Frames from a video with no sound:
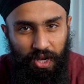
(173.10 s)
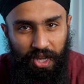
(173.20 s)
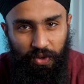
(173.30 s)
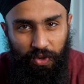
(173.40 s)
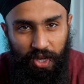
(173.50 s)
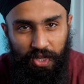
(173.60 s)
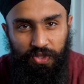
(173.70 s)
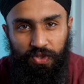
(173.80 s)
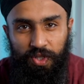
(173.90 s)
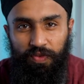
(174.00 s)
I don't
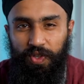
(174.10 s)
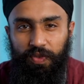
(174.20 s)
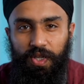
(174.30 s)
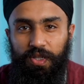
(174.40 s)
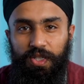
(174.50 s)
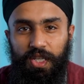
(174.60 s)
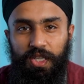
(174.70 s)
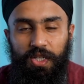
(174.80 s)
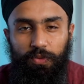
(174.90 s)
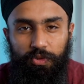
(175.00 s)
actually regret
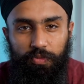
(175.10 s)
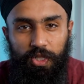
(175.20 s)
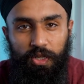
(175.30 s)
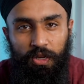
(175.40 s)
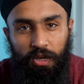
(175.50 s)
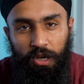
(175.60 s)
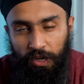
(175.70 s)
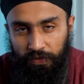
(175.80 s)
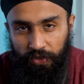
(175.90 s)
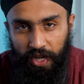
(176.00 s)
taking it with me.
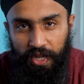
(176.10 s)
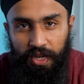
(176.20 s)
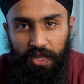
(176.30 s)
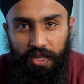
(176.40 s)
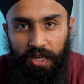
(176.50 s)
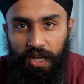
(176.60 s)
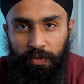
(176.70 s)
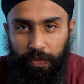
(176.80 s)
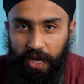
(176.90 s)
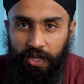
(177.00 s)
For editing
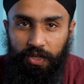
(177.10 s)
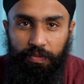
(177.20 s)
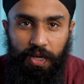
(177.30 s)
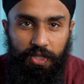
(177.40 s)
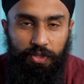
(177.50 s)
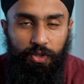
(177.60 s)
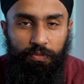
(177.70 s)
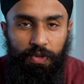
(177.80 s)
and backup, I took